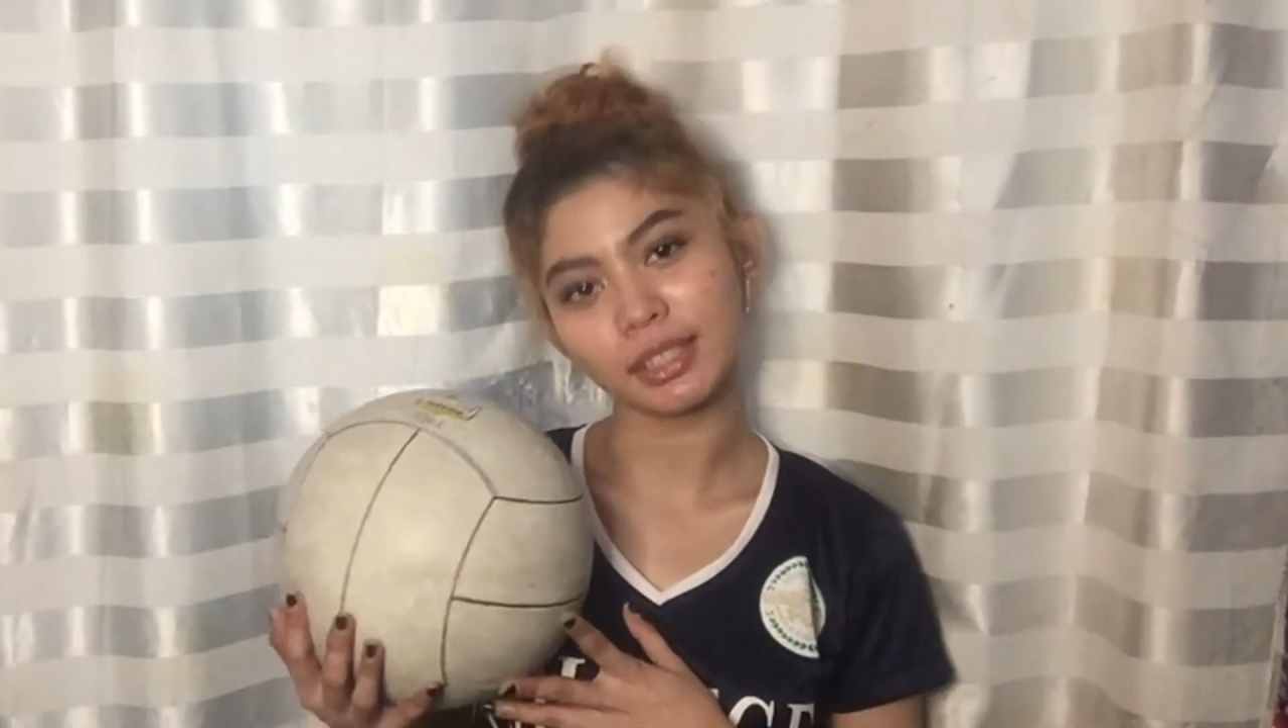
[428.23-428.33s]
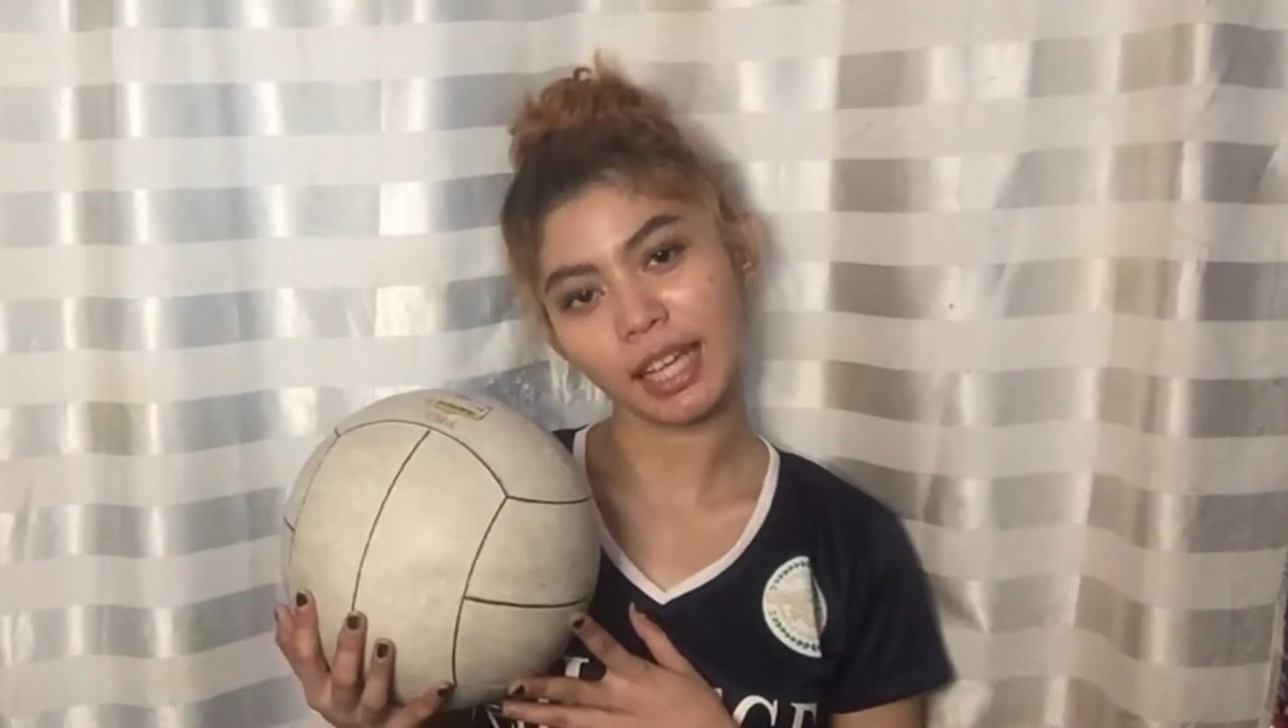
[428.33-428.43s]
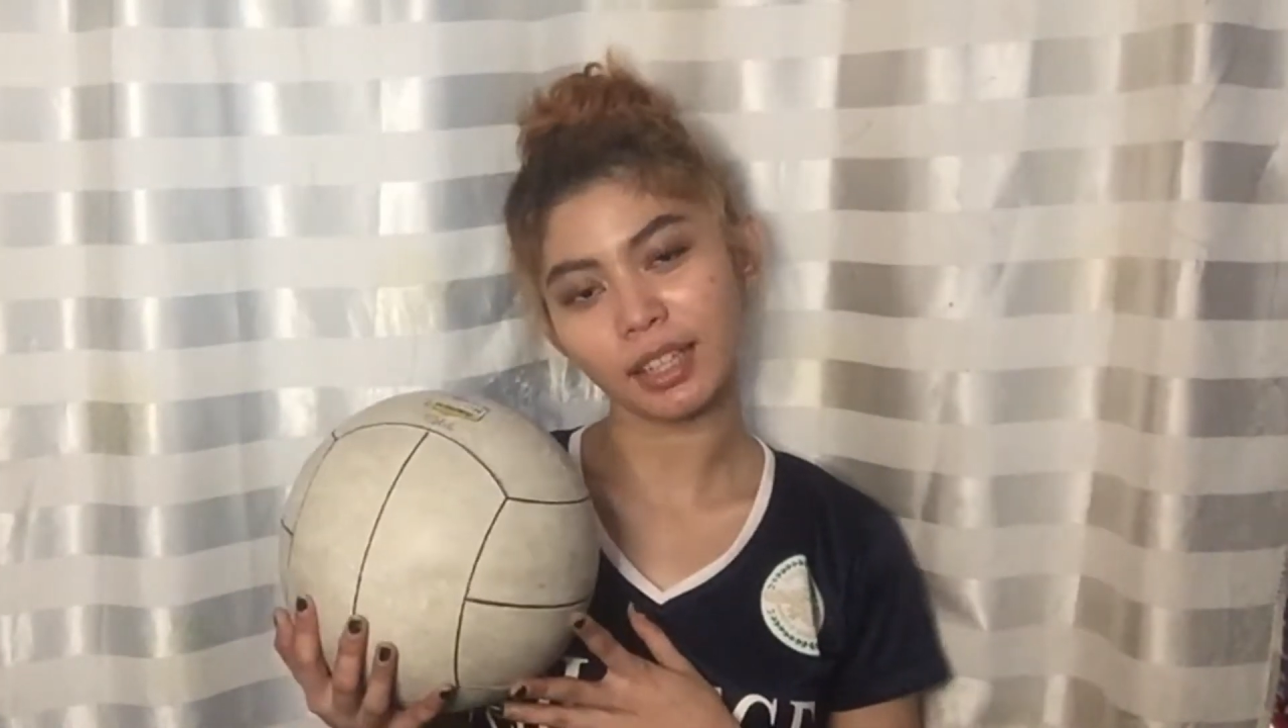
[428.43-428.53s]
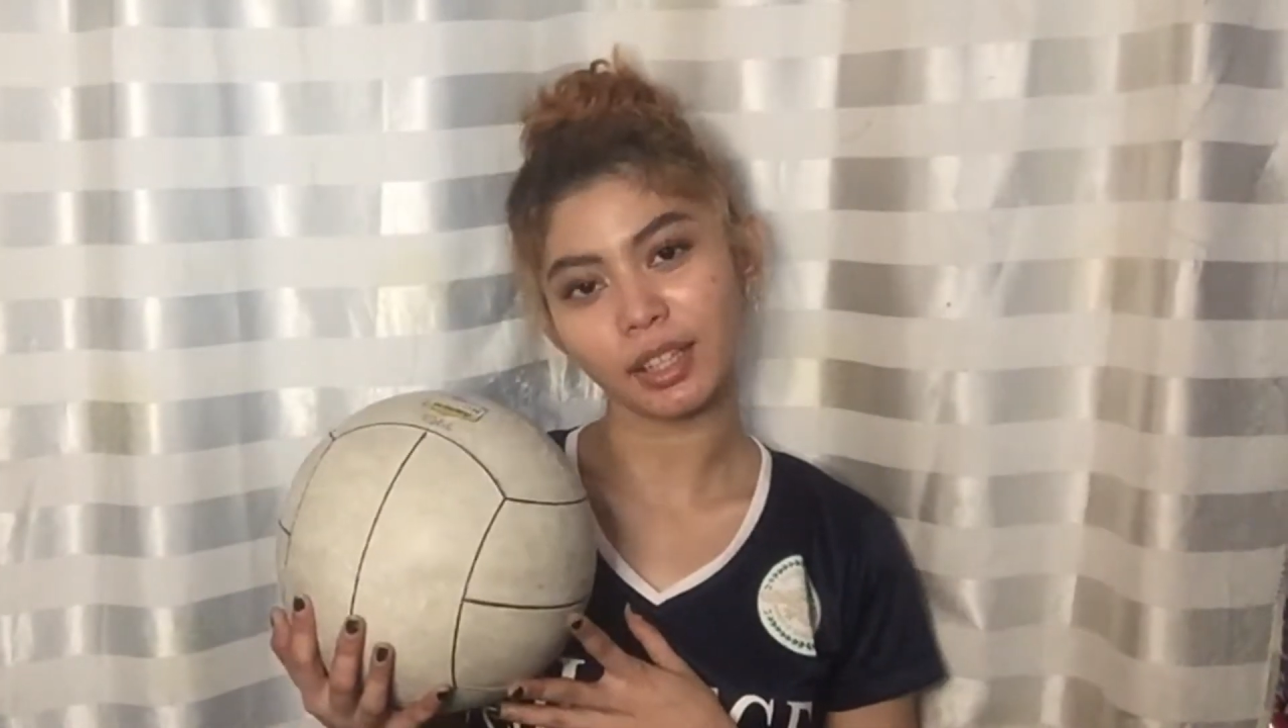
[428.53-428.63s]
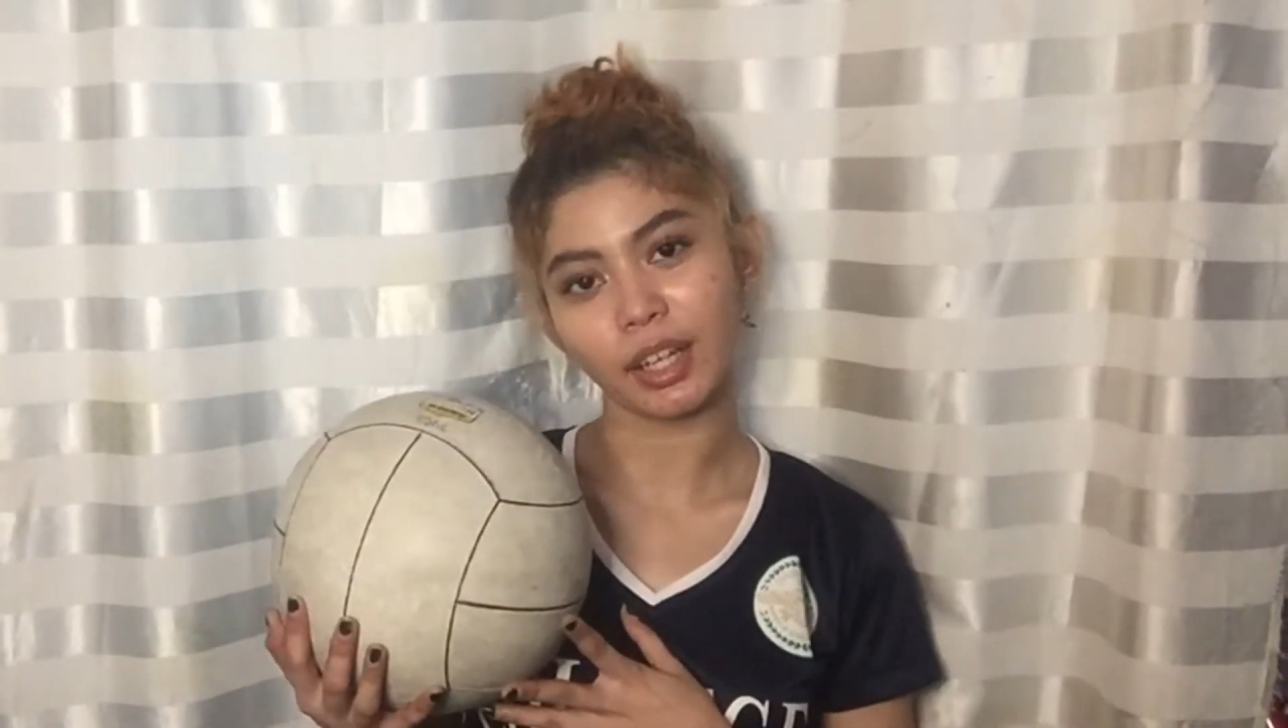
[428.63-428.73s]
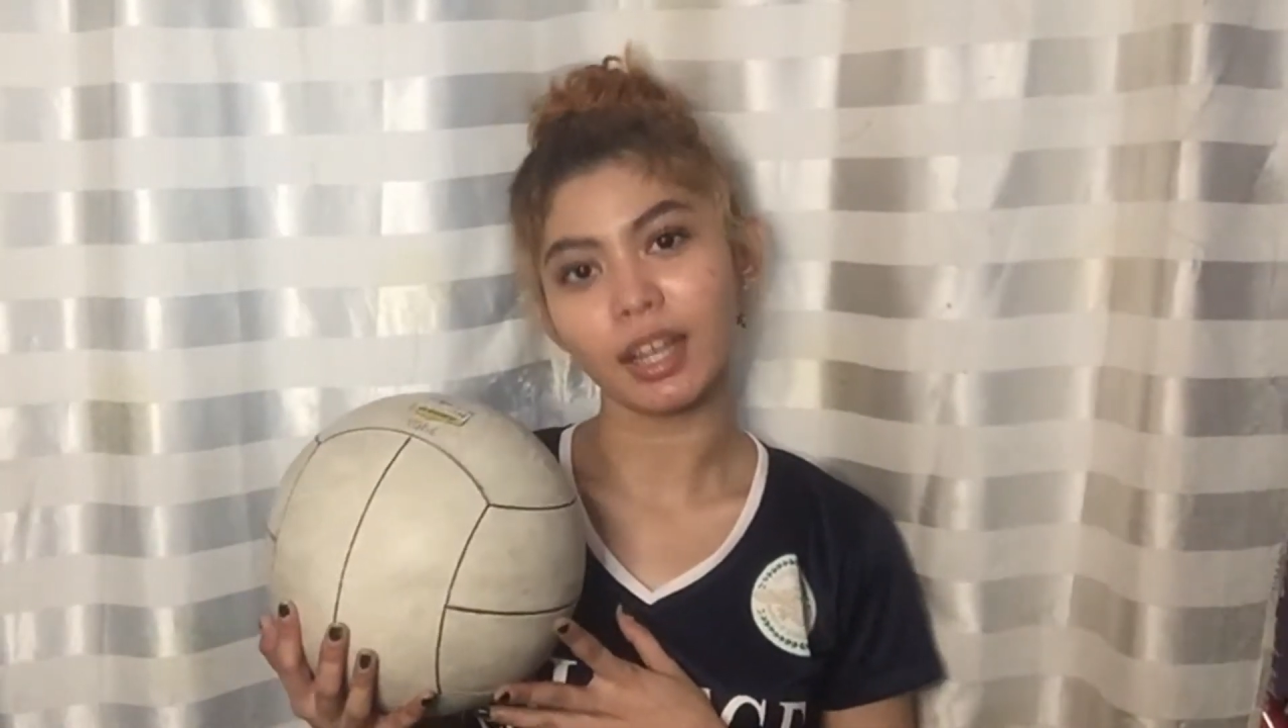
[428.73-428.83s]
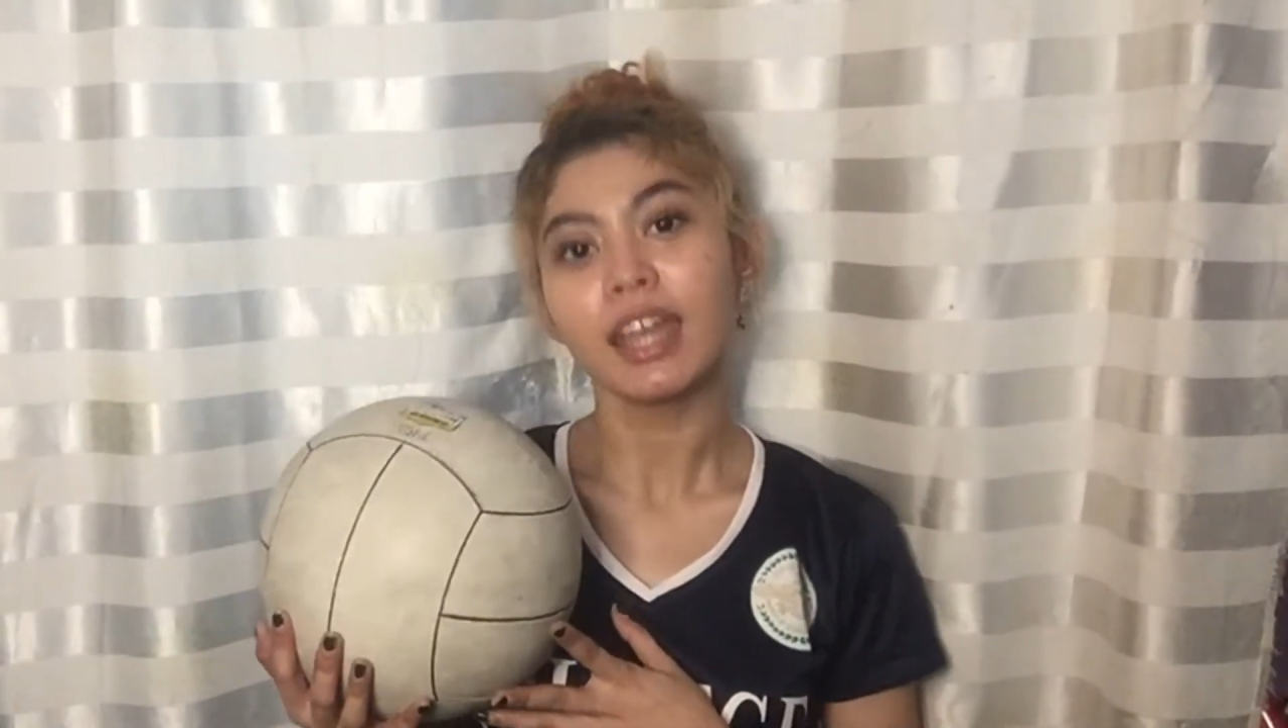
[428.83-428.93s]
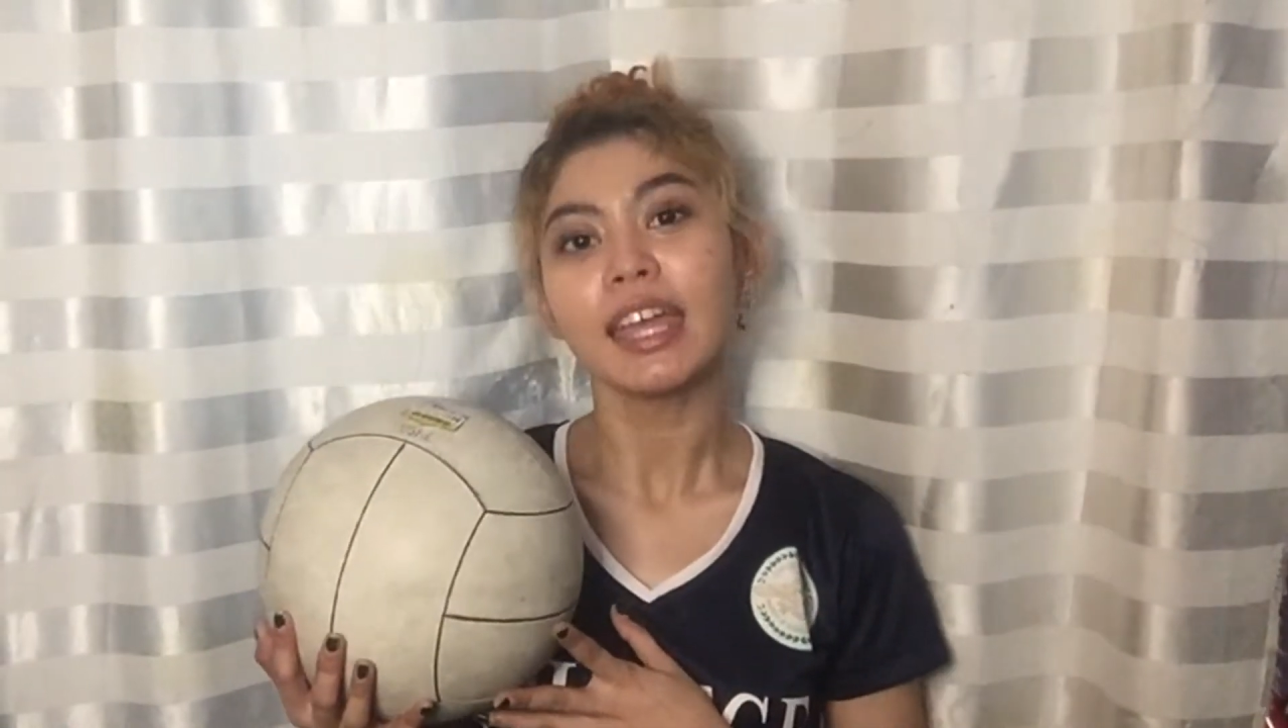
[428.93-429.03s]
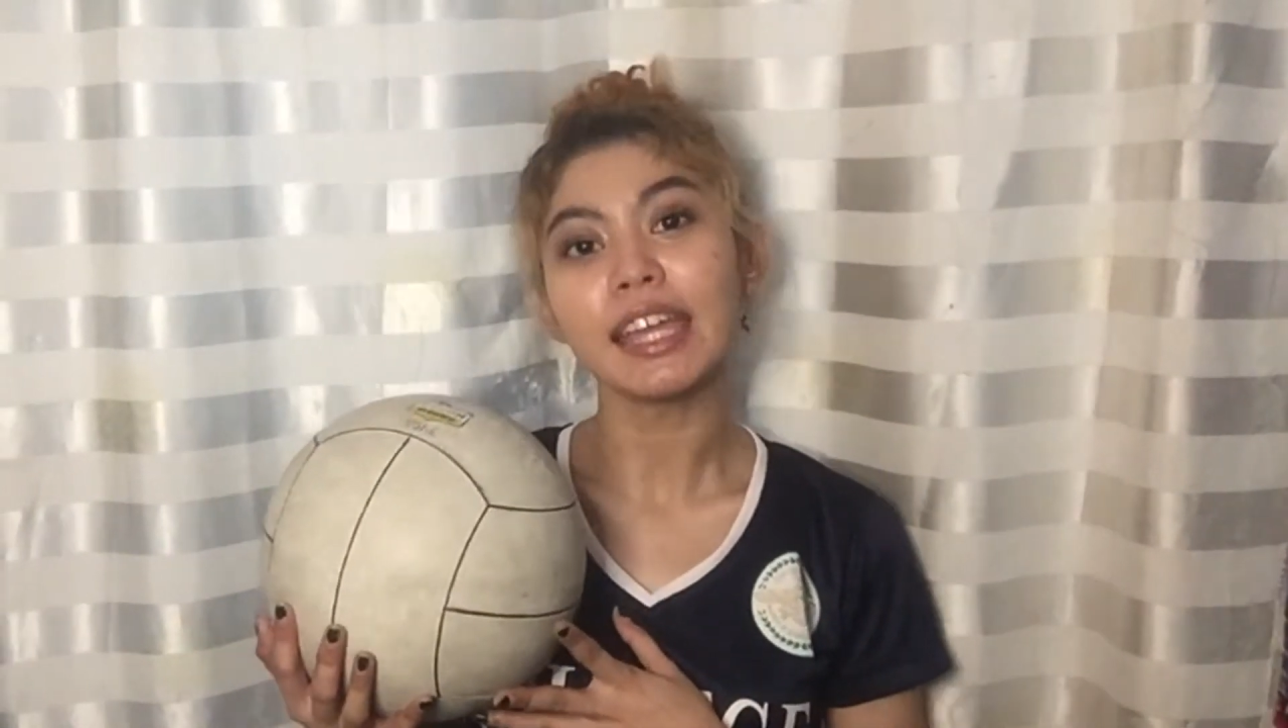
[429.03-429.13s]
setting.